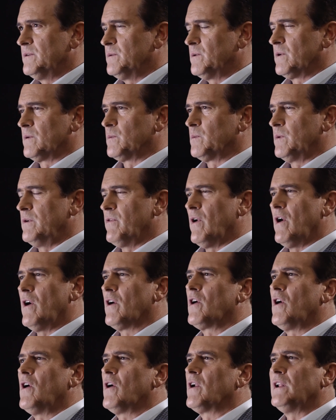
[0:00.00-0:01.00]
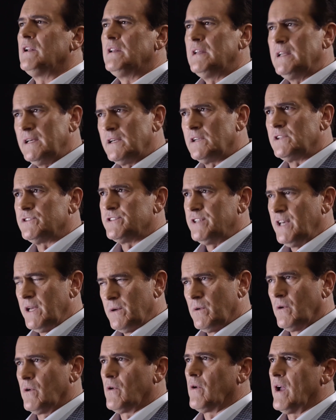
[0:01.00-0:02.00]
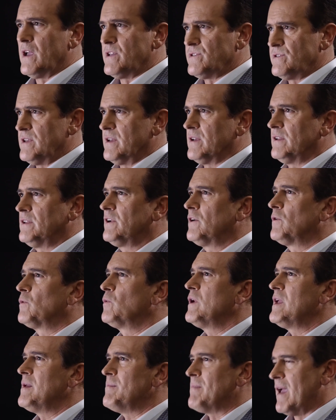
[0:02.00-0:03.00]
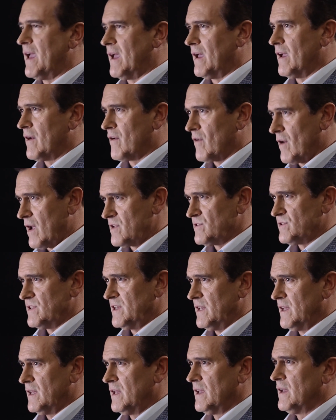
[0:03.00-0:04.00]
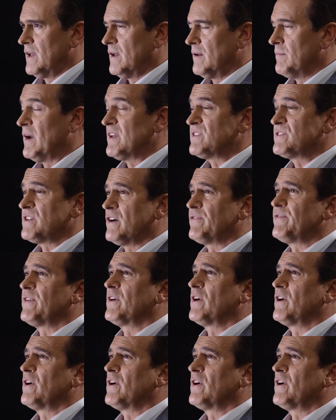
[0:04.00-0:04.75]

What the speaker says: We've all gone a little sequel crazy, a little remake crazy, myself